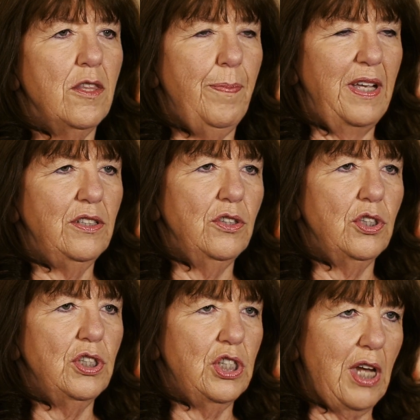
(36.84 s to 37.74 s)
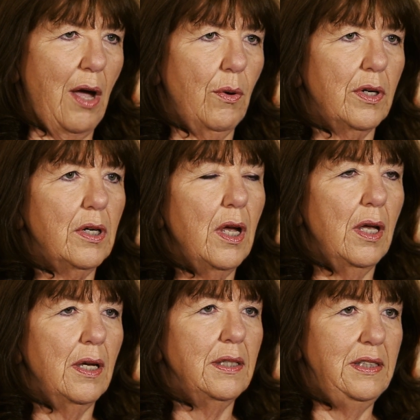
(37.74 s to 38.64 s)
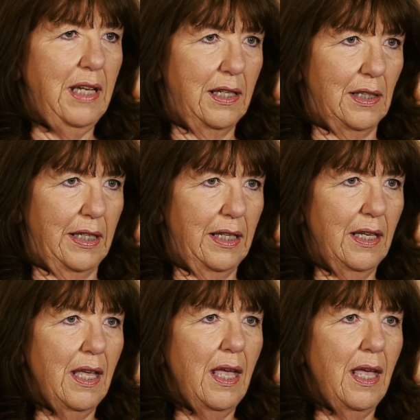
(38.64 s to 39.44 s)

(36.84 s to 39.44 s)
The patient should shower daily.